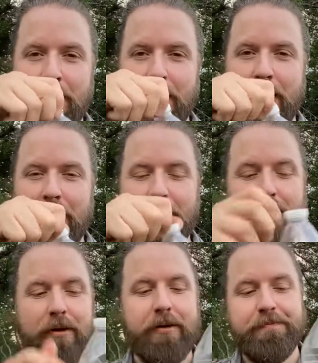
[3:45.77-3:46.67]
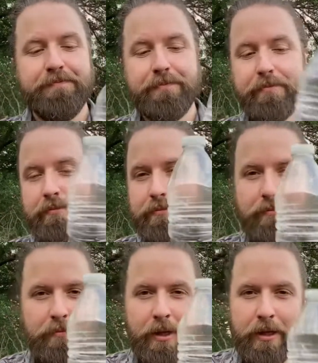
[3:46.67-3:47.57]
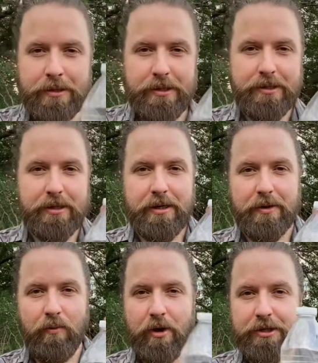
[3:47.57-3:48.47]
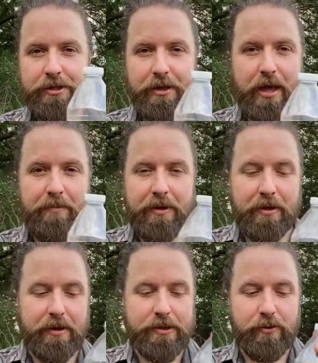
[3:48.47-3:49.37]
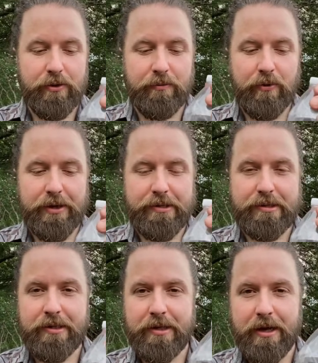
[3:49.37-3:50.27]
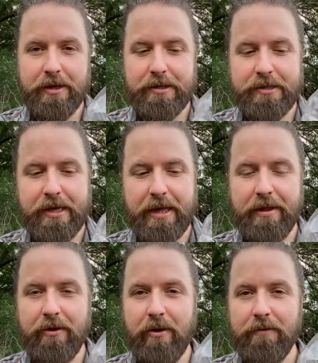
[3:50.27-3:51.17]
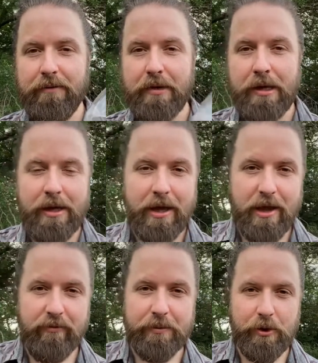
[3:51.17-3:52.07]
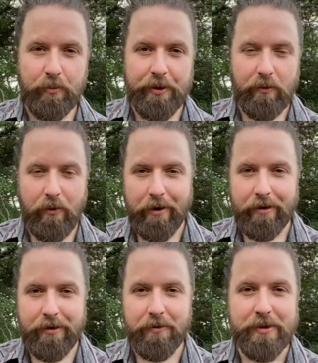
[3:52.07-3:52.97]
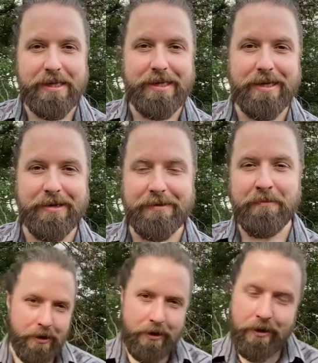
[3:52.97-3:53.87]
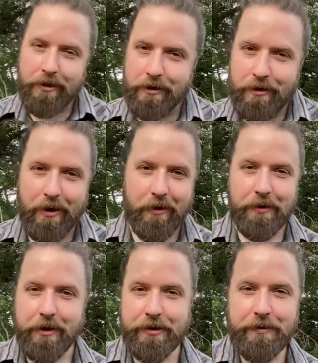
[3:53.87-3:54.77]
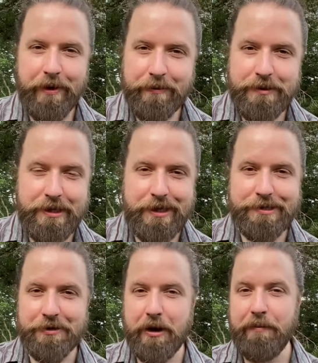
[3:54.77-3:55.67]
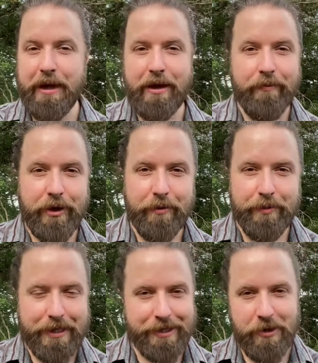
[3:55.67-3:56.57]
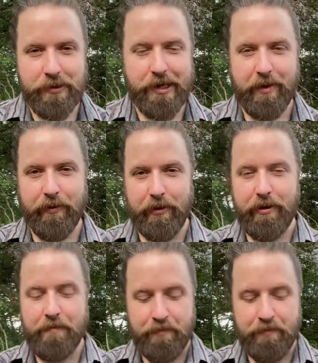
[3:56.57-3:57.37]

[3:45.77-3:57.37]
And just watch to keep the soil moist, and you just take that off and give them a little bit of water when they need it. Now, your tomato seeds are gonna be coming up in no time at all.